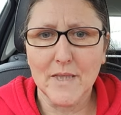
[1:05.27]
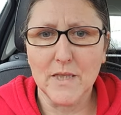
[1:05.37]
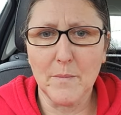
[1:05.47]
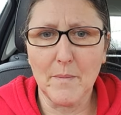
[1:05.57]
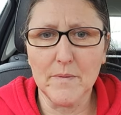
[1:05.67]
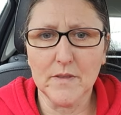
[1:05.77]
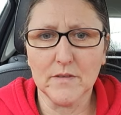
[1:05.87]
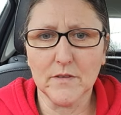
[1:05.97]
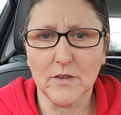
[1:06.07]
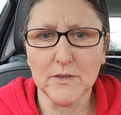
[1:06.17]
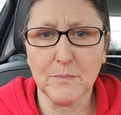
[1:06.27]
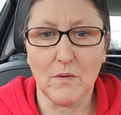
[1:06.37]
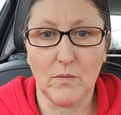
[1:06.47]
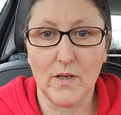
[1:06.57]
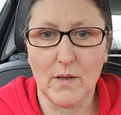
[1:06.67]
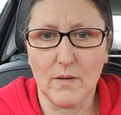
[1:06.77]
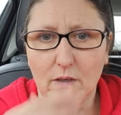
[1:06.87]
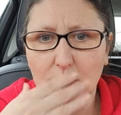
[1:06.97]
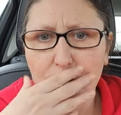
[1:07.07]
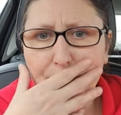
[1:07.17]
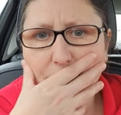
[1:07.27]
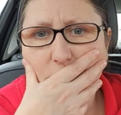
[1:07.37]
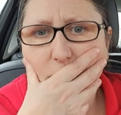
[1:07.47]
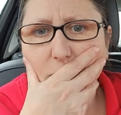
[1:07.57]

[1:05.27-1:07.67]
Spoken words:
You probably not noticed, but when I opened,